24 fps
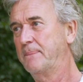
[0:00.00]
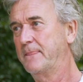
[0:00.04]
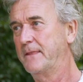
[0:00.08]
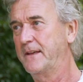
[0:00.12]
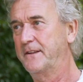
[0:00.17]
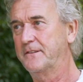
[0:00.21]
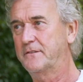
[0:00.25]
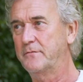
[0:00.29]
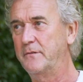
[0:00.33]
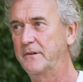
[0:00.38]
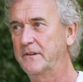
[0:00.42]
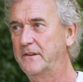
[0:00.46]

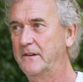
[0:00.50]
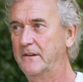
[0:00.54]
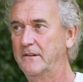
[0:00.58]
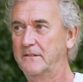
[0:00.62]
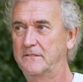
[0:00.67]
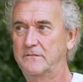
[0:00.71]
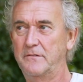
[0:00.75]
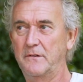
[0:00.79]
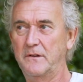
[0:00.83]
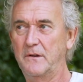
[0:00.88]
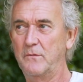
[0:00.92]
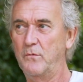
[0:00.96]
And
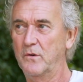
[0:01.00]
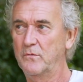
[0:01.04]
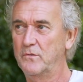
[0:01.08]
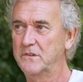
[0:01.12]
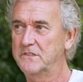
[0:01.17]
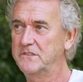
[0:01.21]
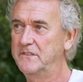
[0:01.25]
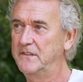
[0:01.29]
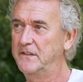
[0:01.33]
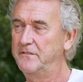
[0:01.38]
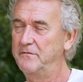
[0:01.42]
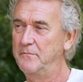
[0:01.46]
2021
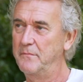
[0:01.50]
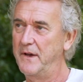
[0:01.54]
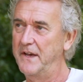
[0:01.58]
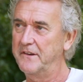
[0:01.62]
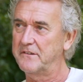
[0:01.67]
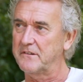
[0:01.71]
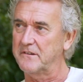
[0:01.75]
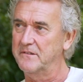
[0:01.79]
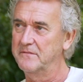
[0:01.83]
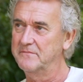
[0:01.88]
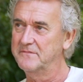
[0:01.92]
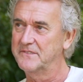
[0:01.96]
wasn't even
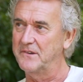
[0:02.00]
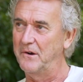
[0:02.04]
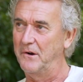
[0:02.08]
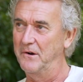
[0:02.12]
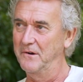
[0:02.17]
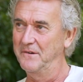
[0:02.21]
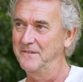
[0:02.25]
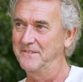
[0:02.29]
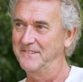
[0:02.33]
better. So.